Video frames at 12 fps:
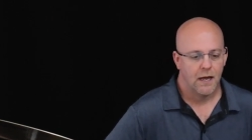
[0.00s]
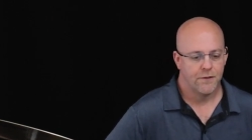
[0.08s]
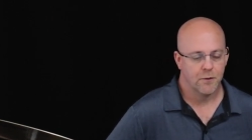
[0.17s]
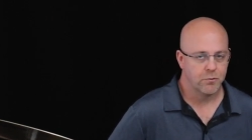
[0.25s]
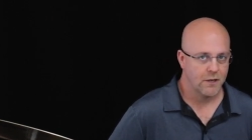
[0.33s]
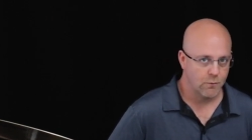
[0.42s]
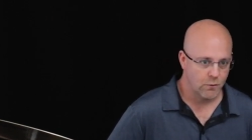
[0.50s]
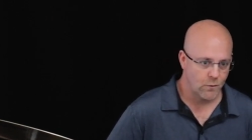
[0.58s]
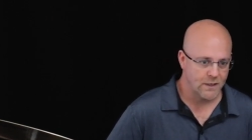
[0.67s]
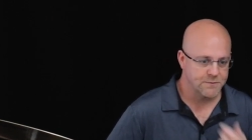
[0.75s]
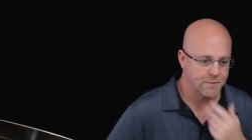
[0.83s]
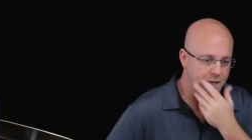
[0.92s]
They're playing with
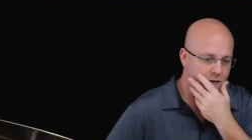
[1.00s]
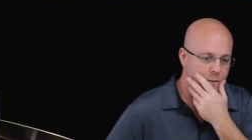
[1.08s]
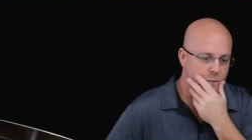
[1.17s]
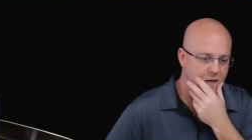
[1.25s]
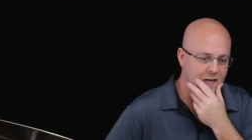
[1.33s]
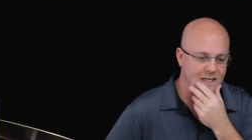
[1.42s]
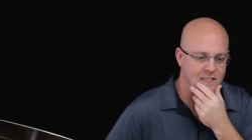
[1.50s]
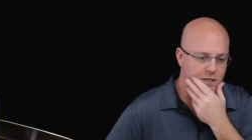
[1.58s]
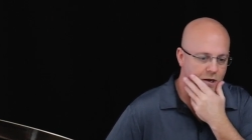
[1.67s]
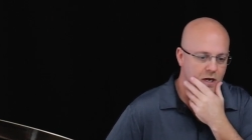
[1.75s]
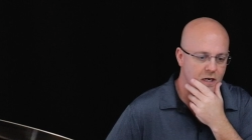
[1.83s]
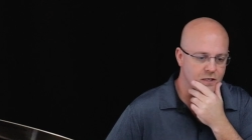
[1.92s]
Wes Montgomery, and it's
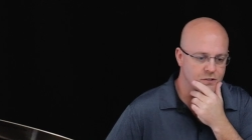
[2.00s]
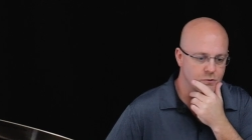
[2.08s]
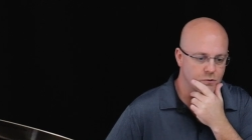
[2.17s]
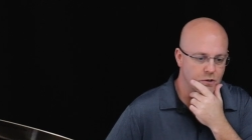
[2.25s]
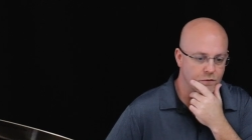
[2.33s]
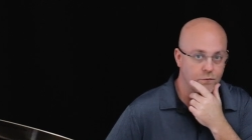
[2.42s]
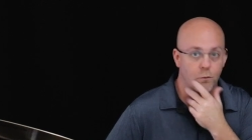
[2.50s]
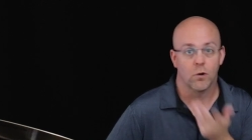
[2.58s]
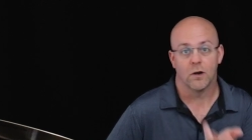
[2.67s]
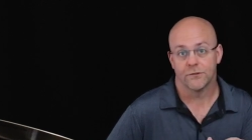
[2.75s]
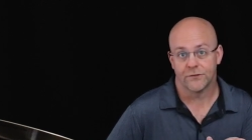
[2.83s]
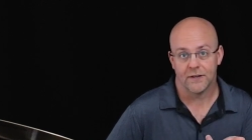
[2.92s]
on a tune called 4
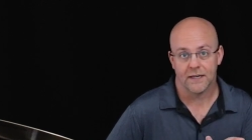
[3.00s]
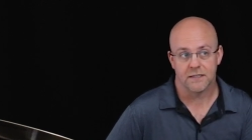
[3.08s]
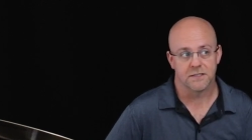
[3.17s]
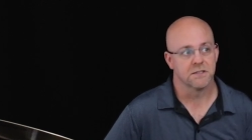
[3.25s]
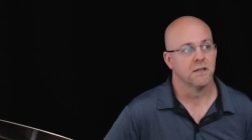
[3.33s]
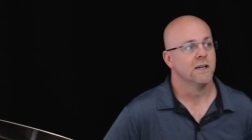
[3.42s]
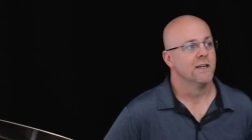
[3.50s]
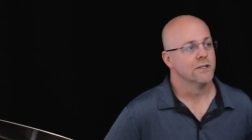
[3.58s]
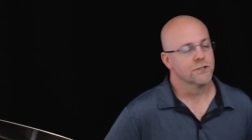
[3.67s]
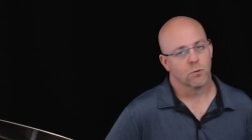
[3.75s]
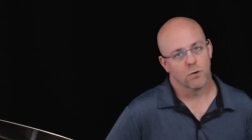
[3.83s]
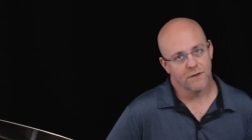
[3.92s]
on 6.
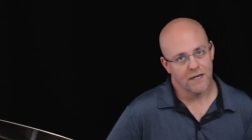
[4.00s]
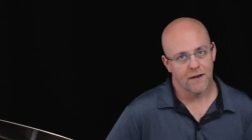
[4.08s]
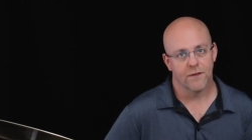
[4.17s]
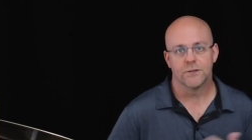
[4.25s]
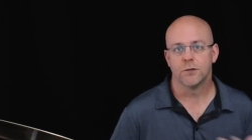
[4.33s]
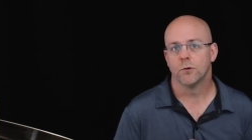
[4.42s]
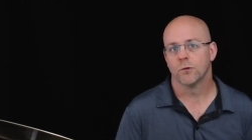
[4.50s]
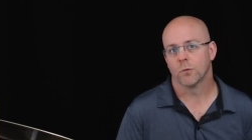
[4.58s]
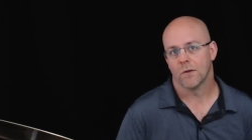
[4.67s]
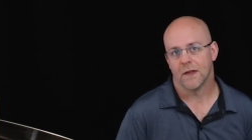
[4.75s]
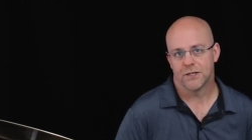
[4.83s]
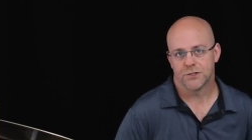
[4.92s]
Toward the end of the tunes where
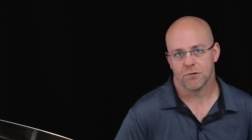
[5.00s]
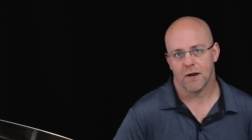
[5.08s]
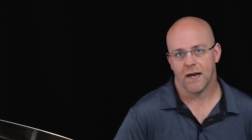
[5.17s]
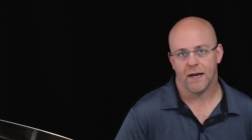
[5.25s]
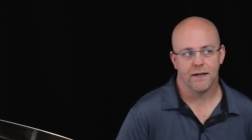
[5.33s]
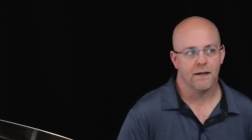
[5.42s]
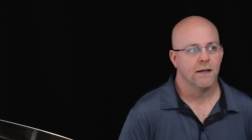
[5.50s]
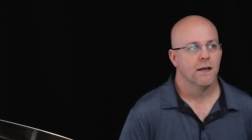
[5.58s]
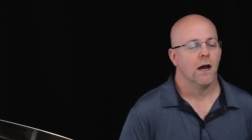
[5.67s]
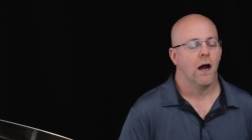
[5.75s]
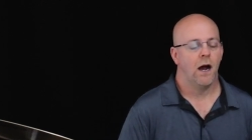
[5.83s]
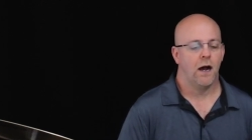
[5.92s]
they trade,
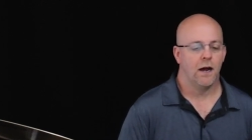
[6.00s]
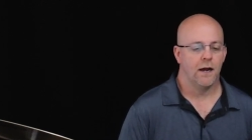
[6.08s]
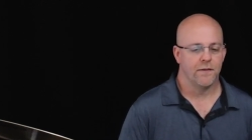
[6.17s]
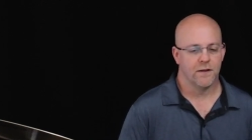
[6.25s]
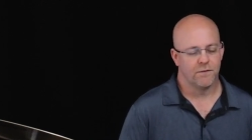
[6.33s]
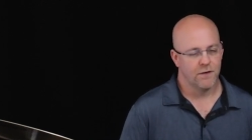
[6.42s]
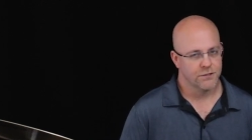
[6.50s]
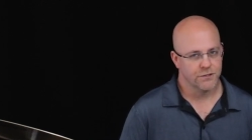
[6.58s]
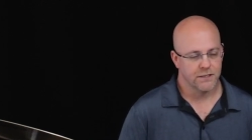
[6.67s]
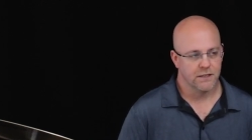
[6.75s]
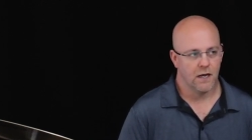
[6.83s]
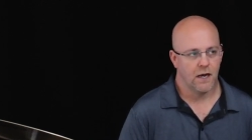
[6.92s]
and then
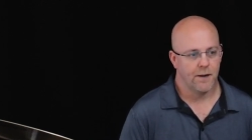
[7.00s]
eventually